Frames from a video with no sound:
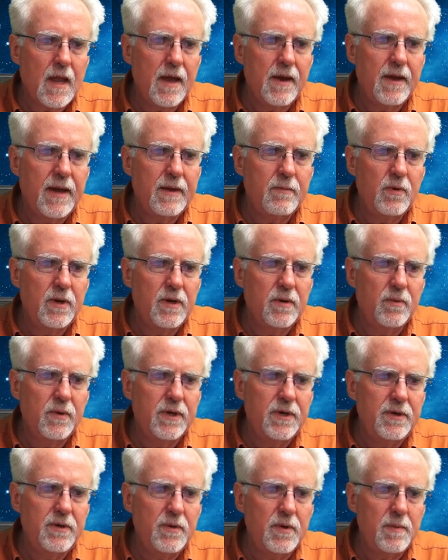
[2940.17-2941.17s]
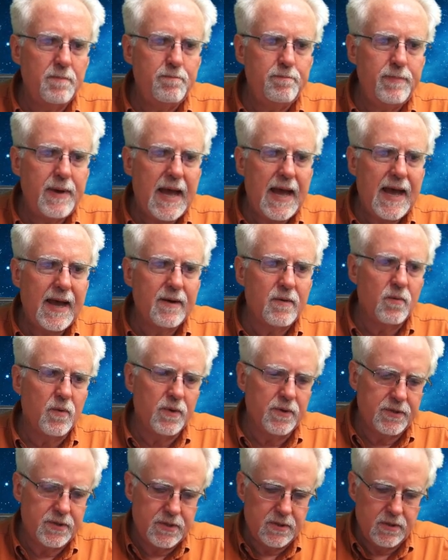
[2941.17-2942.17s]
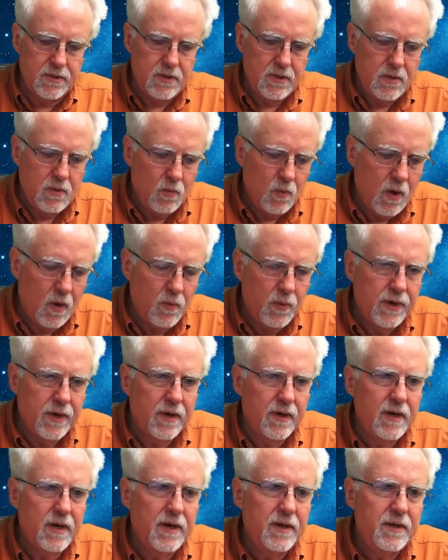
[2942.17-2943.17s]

and we don't want to do a backwards. What we are going to